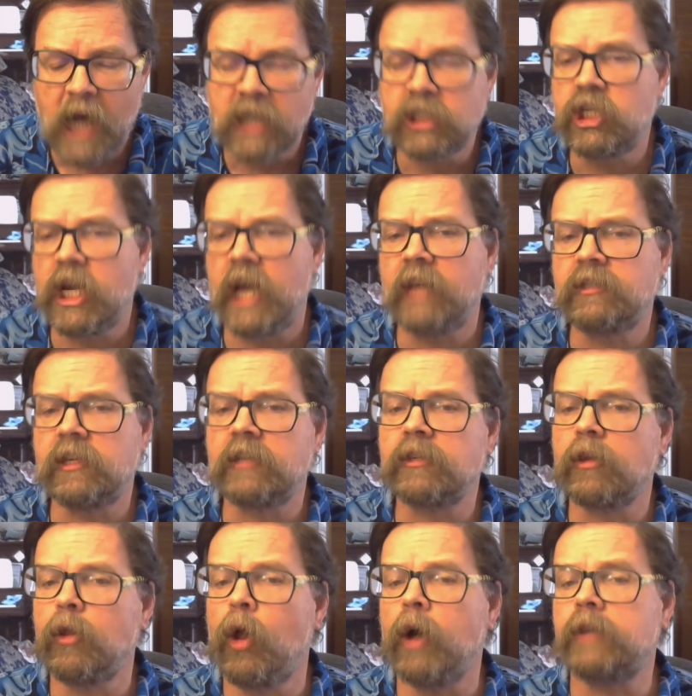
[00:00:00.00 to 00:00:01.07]
Jesus
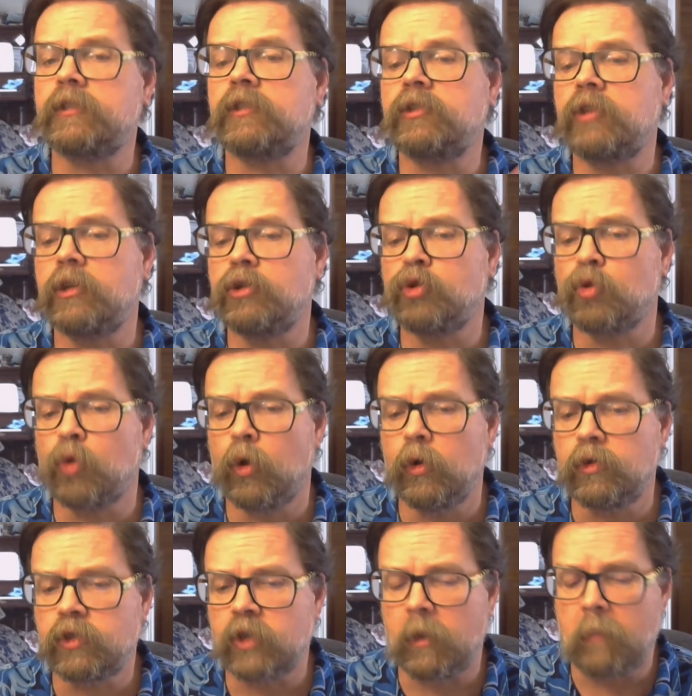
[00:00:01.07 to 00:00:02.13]
looks to
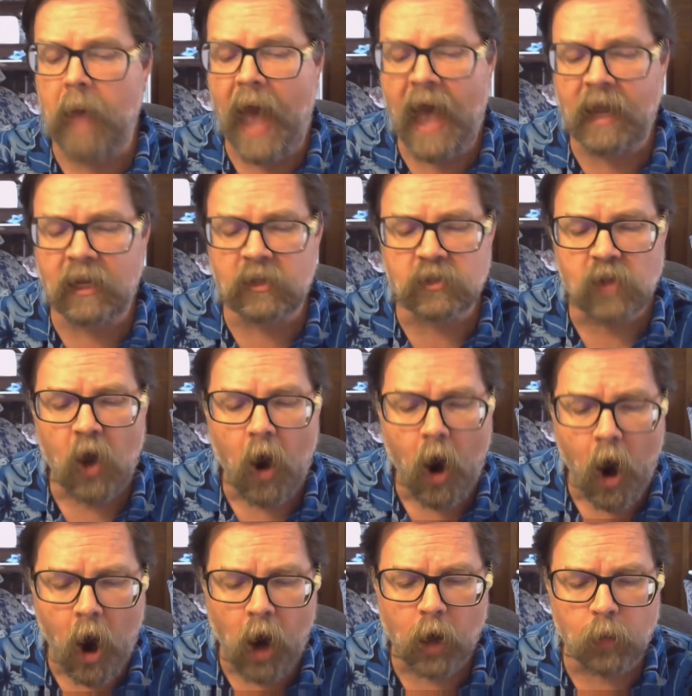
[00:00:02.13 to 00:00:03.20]
Jerusalem and is
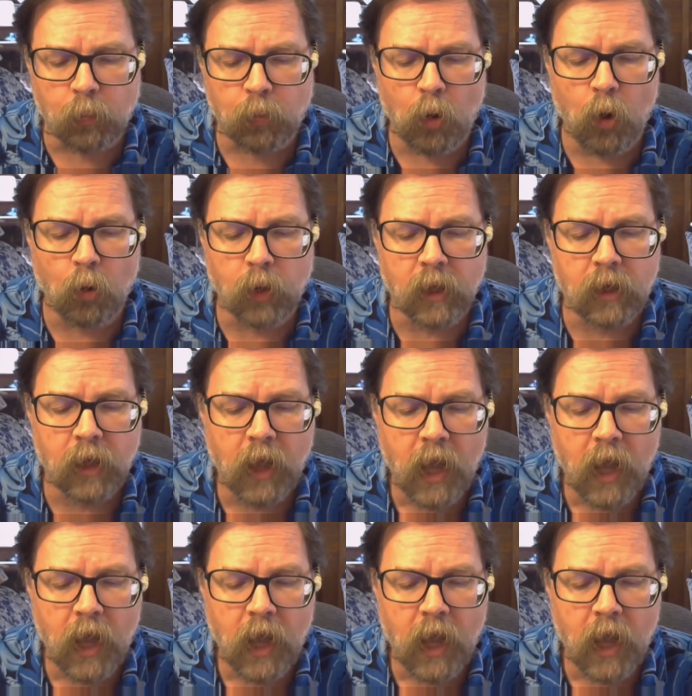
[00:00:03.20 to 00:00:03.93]
heartbroken.